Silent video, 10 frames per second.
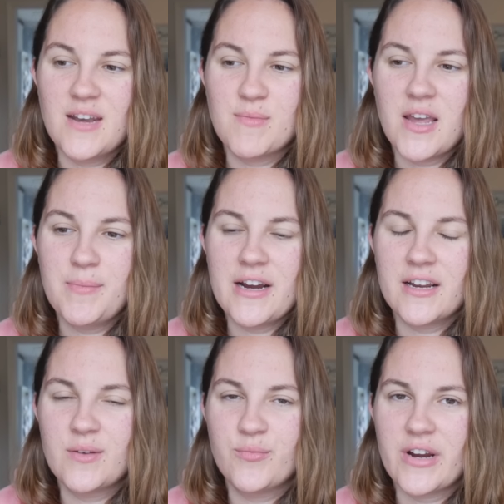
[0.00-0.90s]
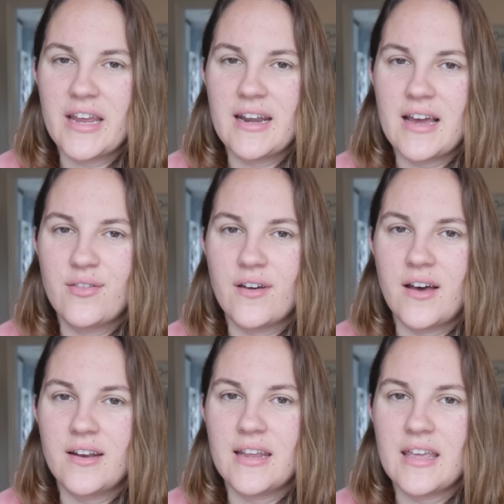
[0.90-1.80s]
In my American brain, I
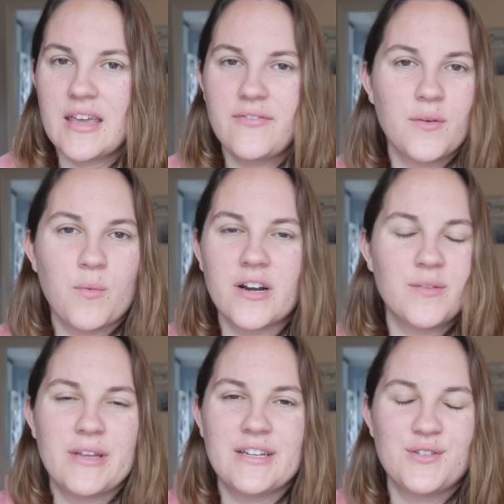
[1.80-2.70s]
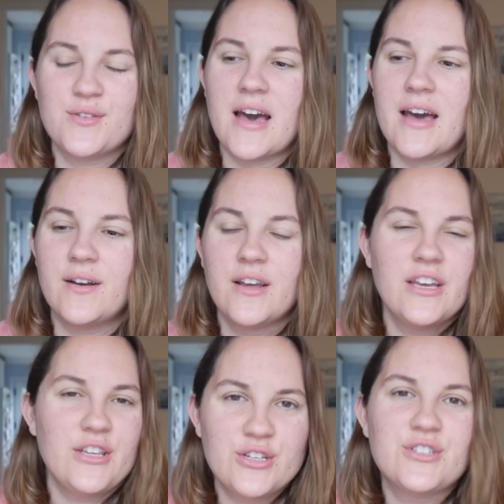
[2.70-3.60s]
thought, if you wanted me to do that,
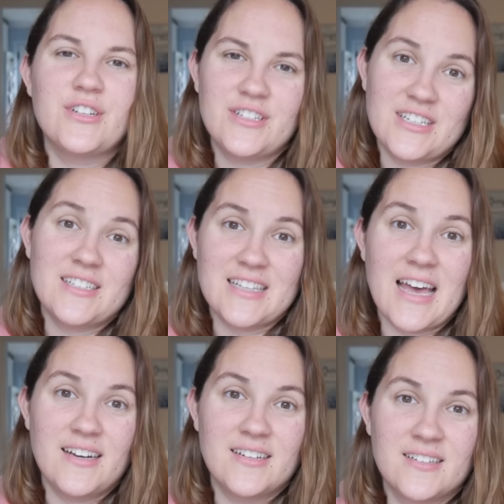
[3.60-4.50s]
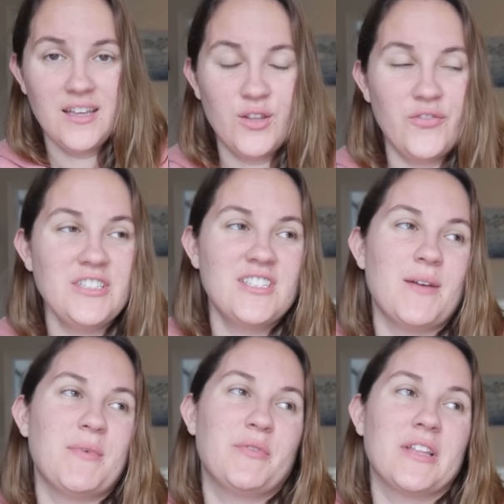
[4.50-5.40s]
you should have just said. The first
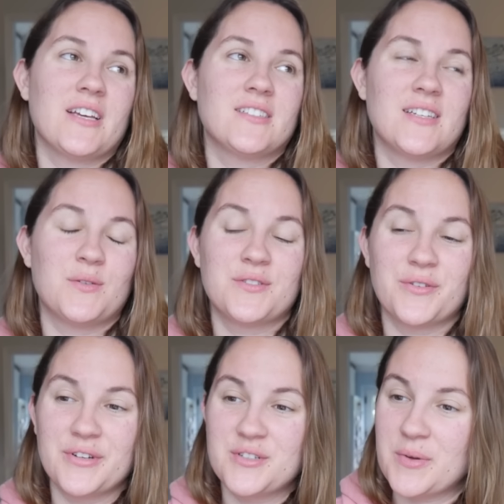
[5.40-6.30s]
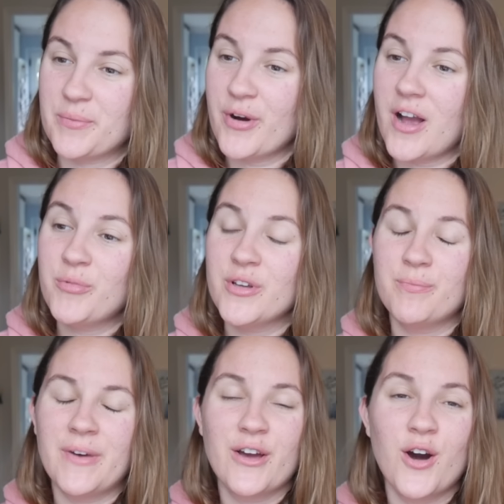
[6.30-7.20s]
time I realized there was going to be a
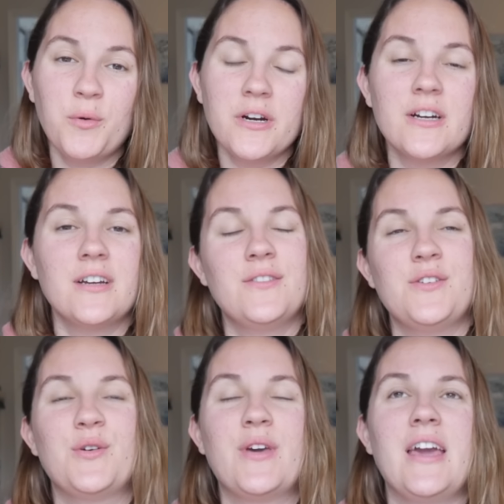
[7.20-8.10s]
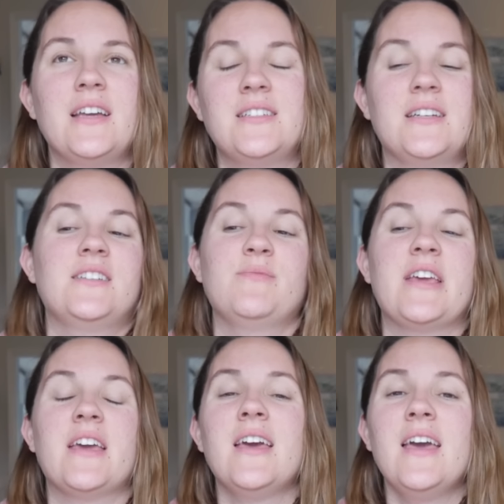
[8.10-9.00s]
problem, my coworker in the U K said to
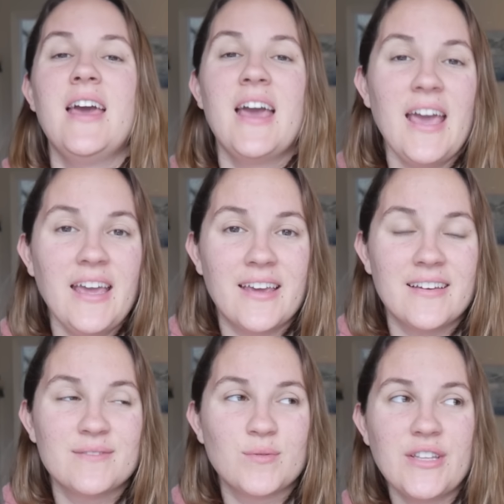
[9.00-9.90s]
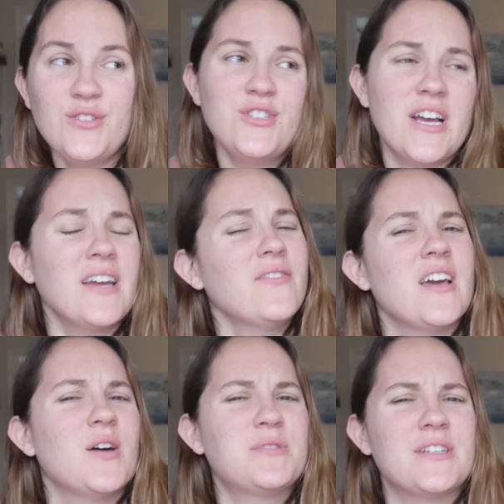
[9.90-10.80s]
me, "Hey, can you check if the
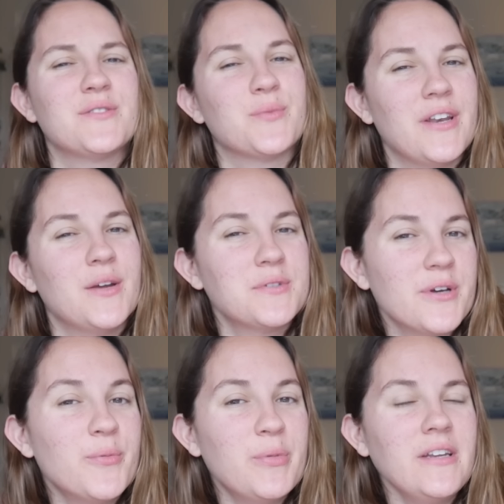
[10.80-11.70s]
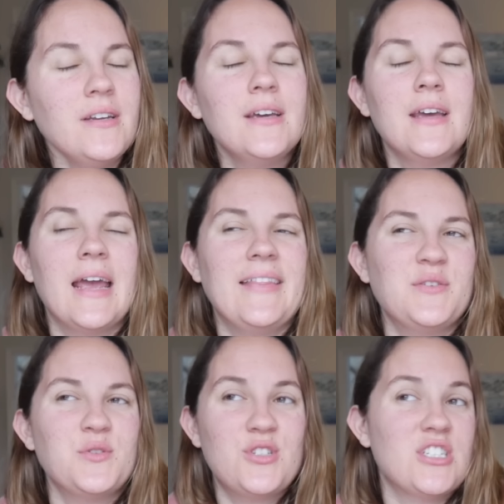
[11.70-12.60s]
upstairs window is open?" And
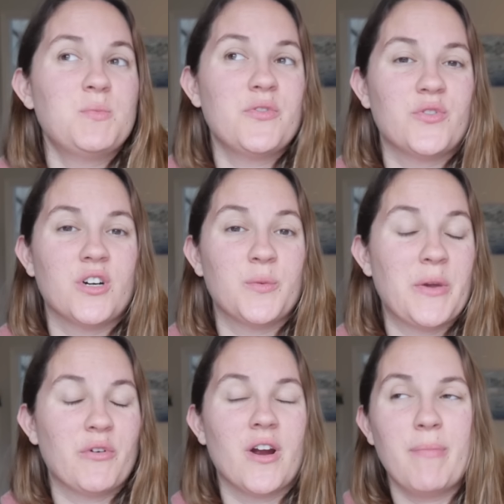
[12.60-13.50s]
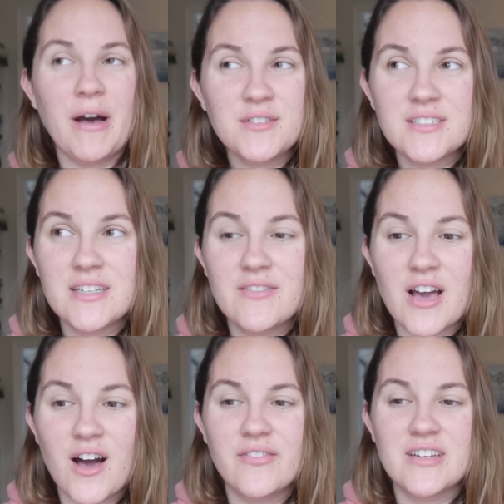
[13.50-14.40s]
this was just before we were about to leave the
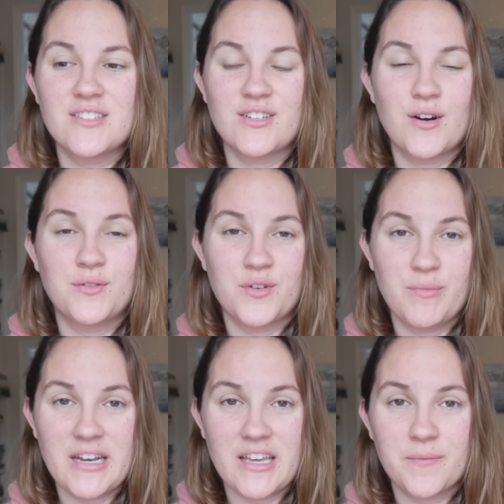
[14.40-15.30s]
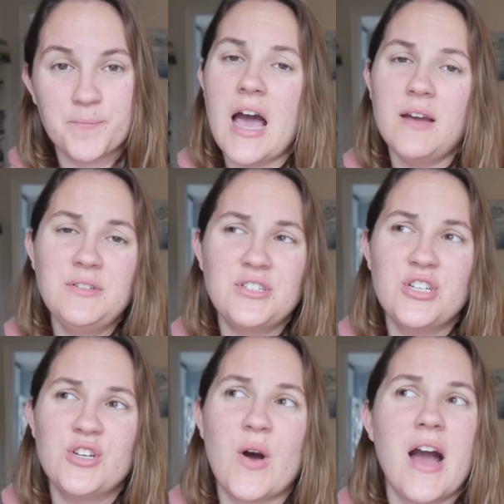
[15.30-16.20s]
office to go to a meeting. I was
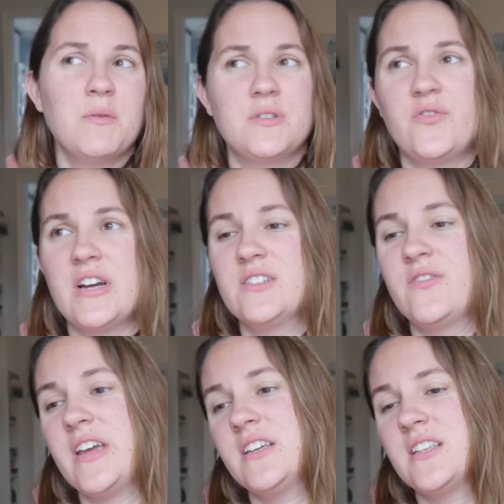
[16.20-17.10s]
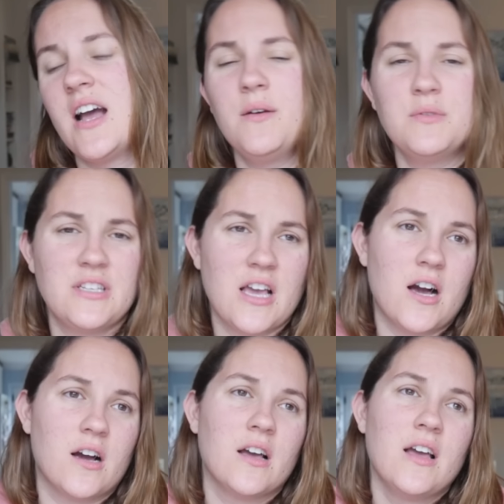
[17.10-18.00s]
new, I was fresh-faced, I was
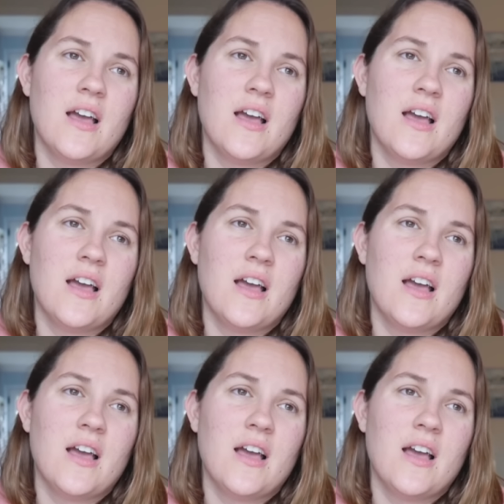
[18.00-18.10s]
young.